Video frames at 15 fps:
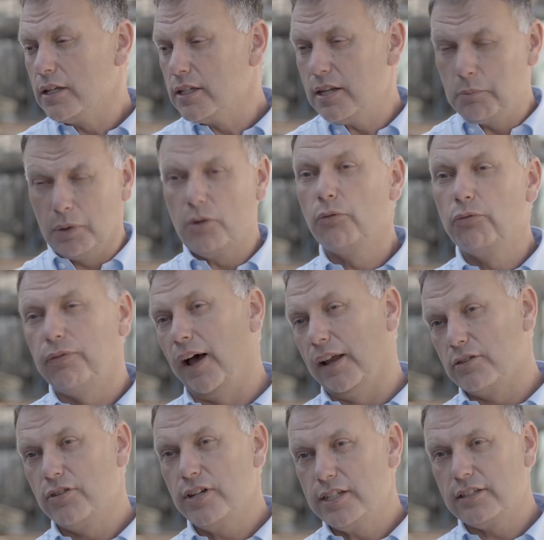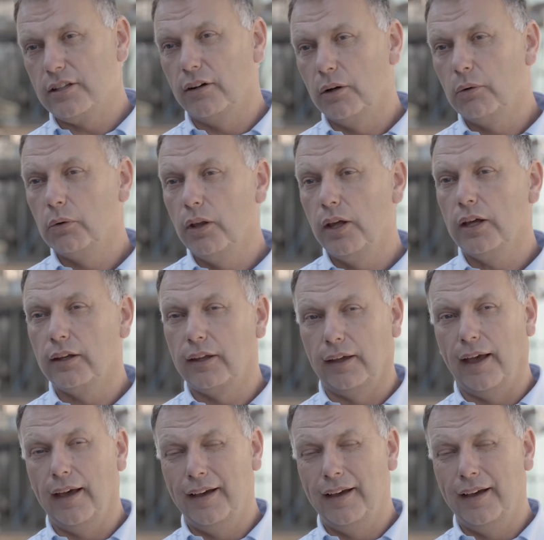typical factory style look.